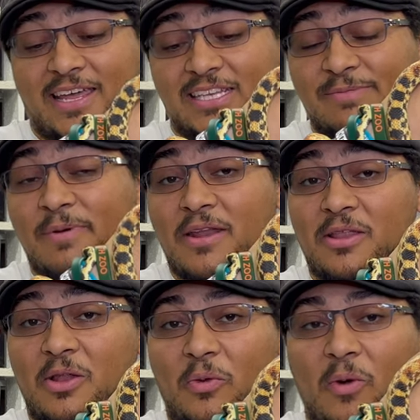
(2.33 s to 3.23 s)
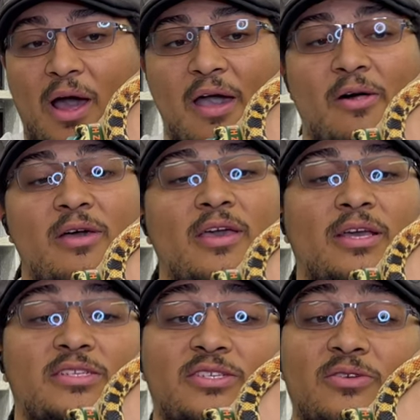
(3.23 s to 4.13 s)
It's been a little while,
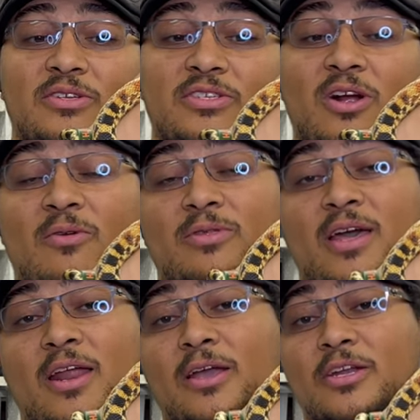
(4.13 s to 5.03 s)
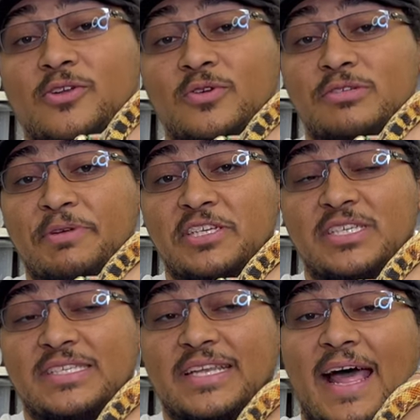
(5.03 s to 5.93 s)
and so to start with that, I'm going to do a
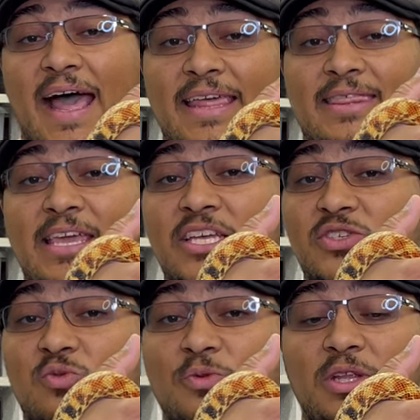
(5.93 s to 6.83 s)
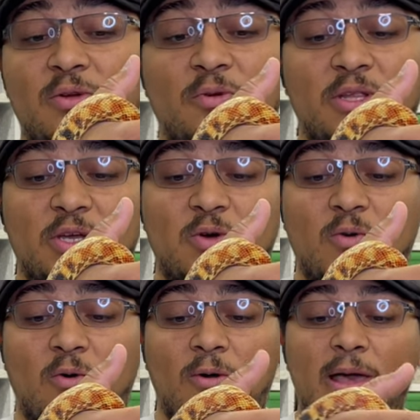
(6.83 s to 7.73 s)
species that I think is really, really
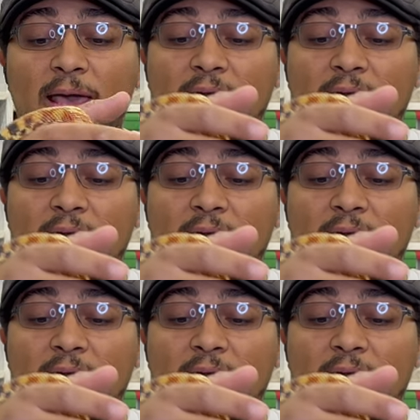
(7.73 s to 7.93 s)
cool,